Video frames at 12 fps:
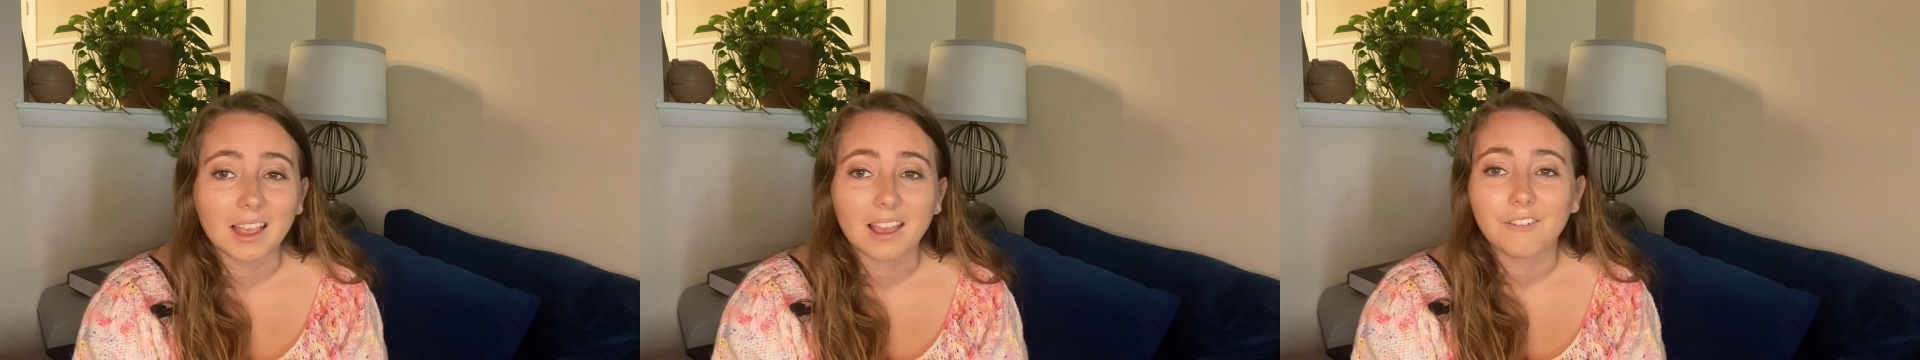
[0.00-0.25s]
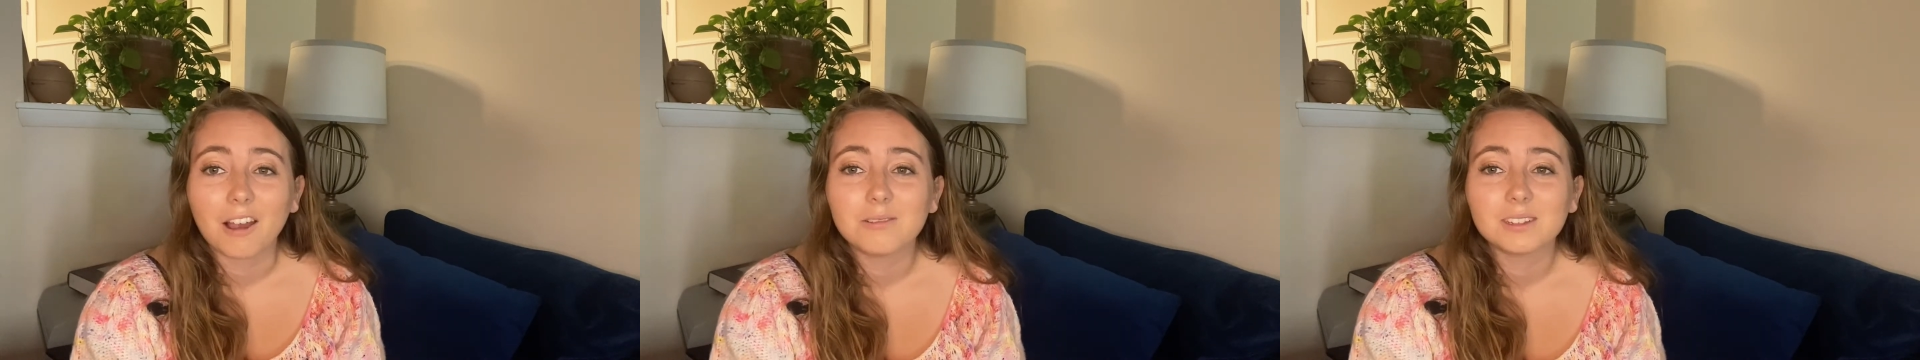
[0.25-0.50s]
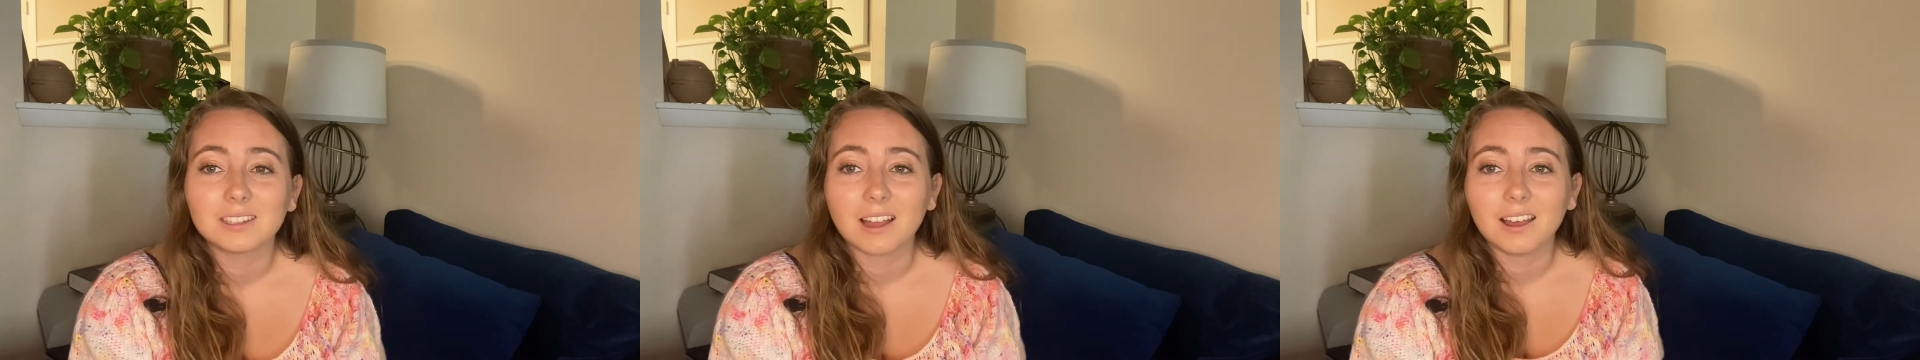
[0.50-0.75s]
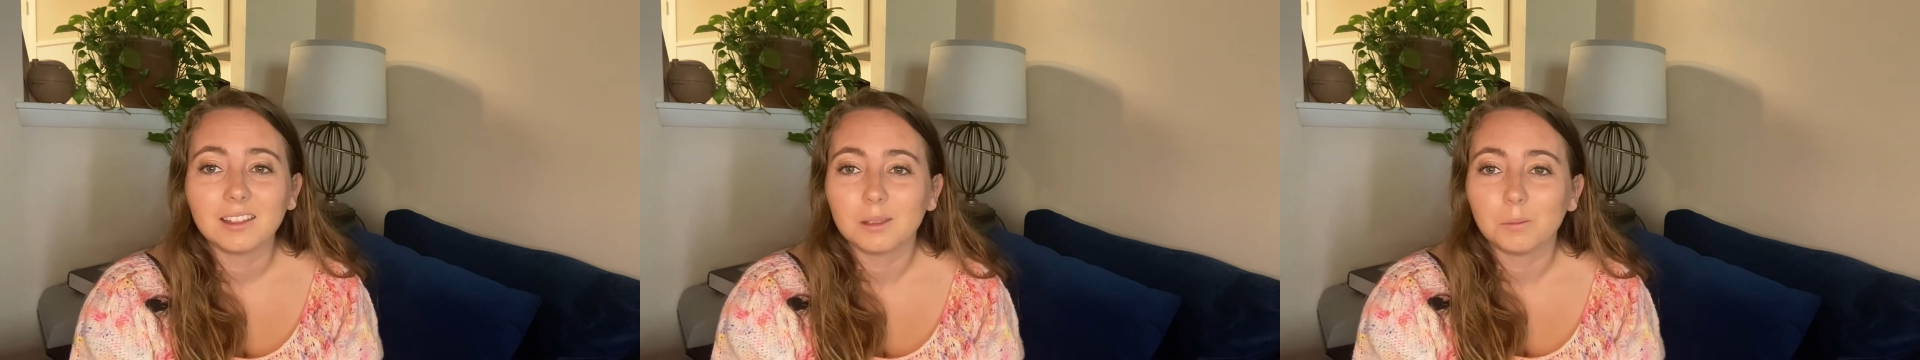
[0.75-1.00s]
If I was
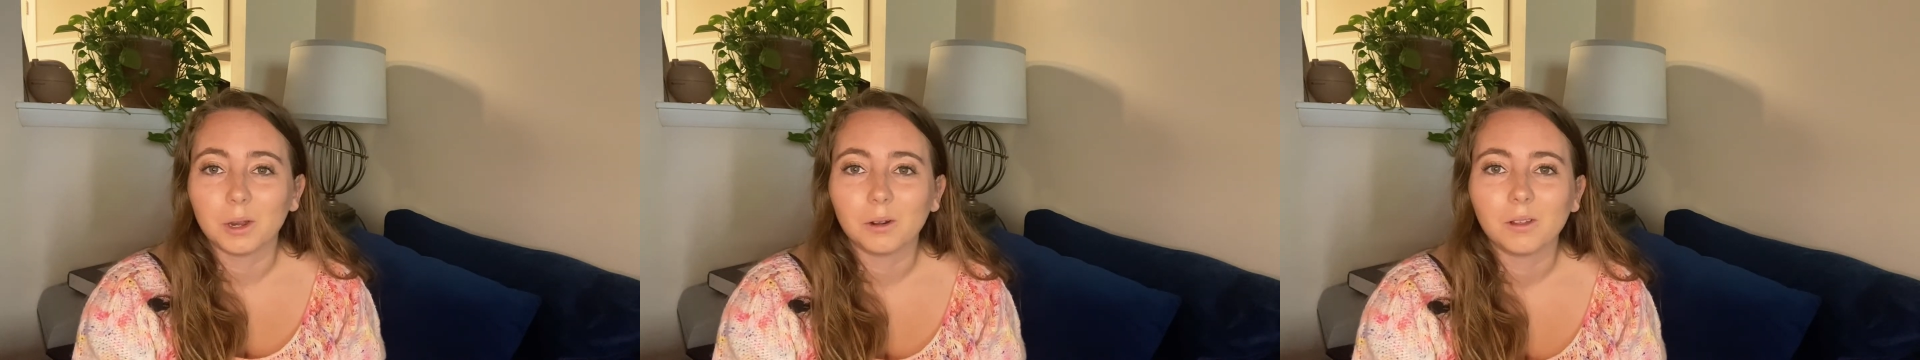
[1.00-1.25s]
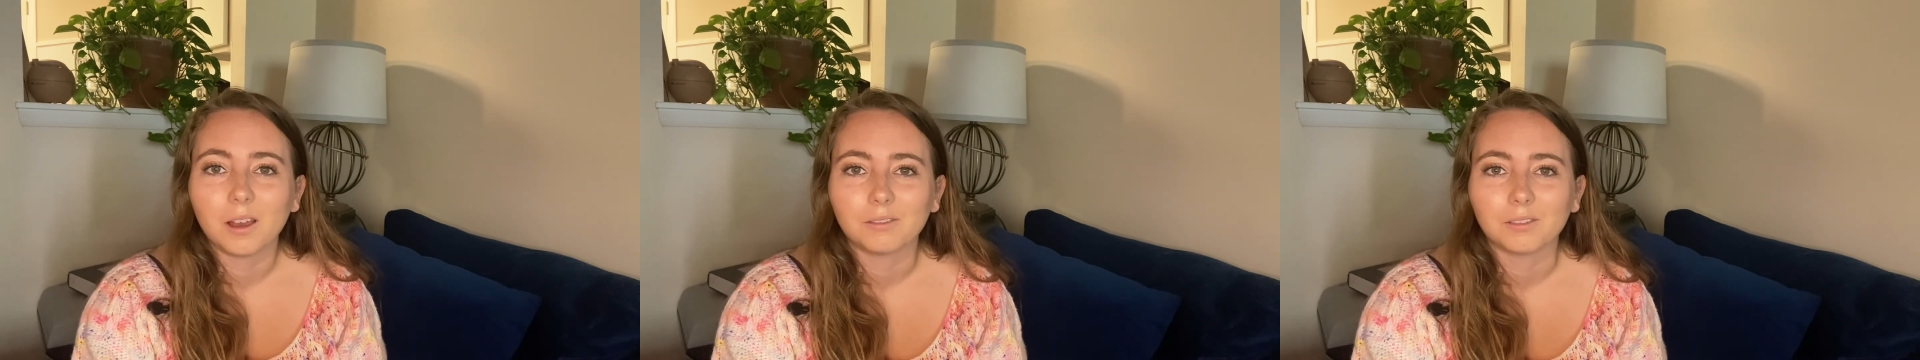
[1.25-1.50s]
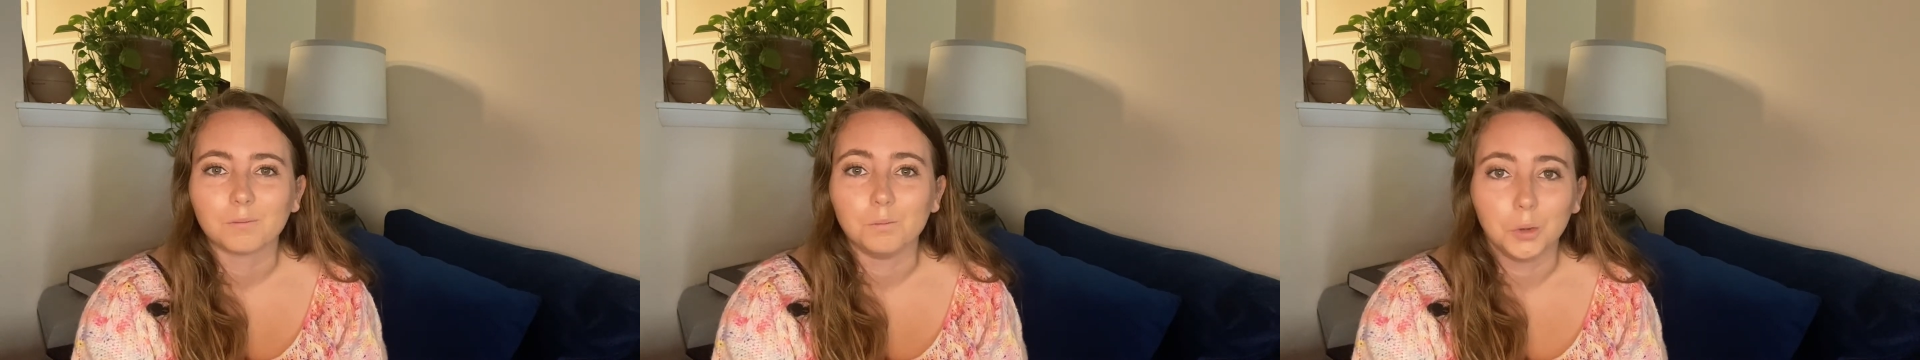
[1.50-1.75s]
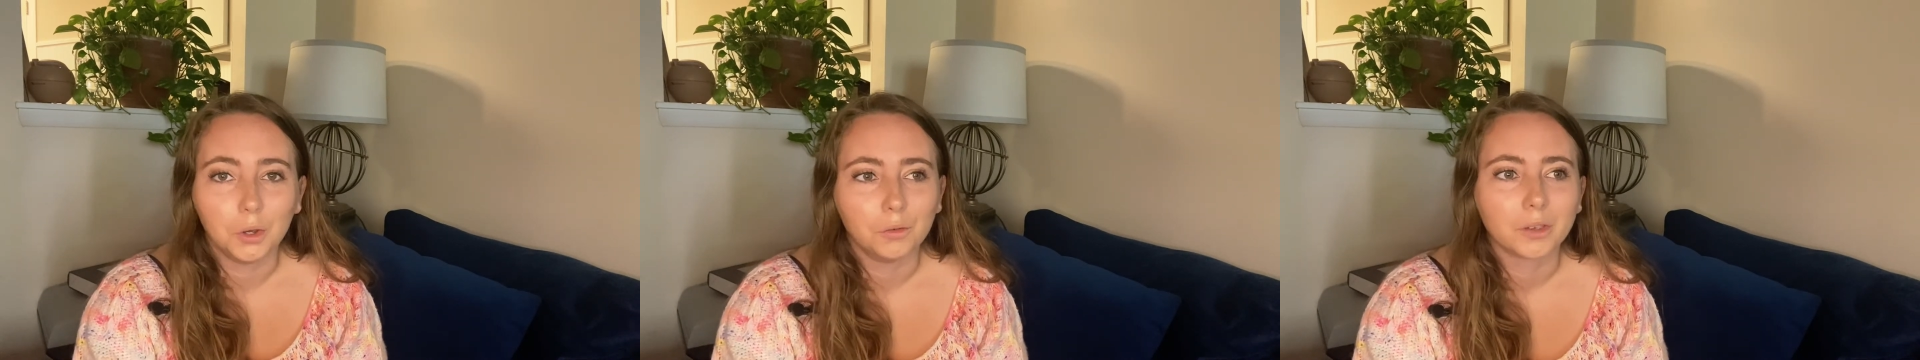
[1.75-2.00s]
not in the middle of
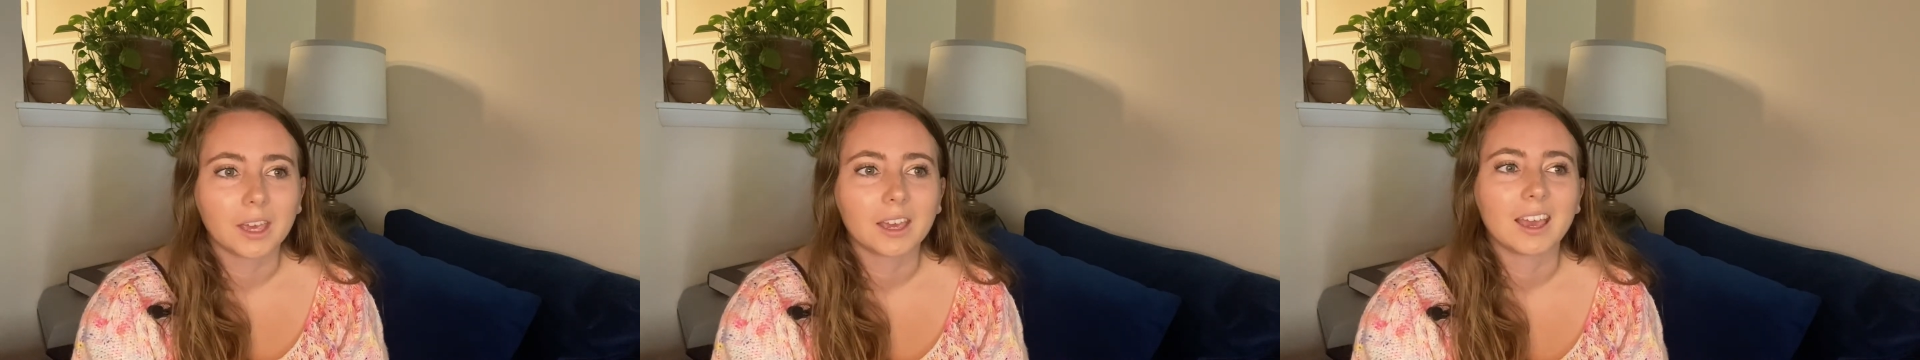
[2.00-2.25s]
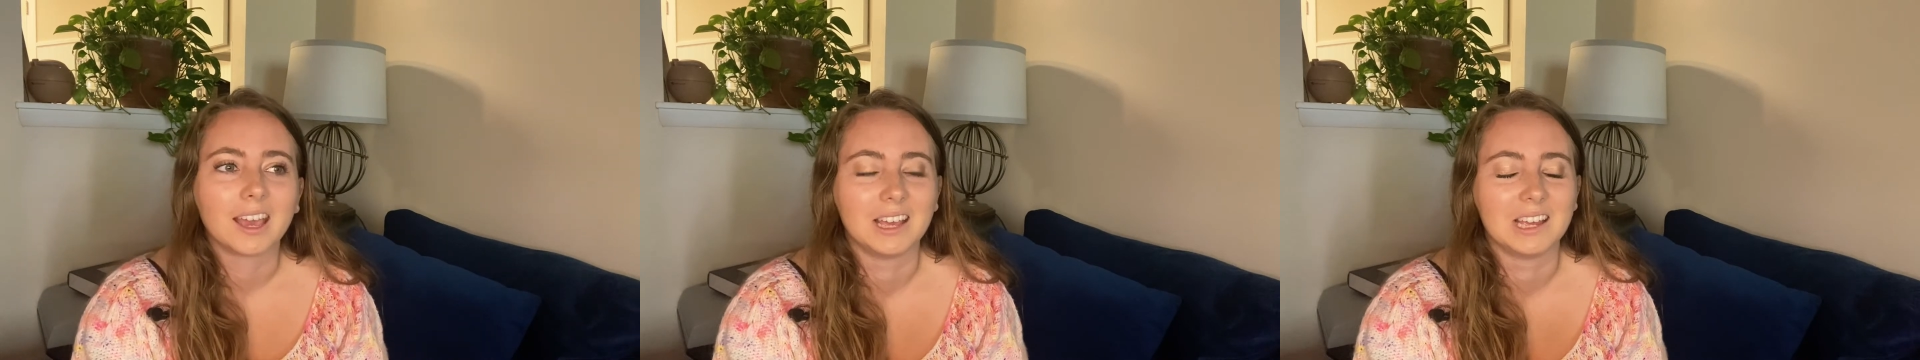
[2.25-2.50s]
moving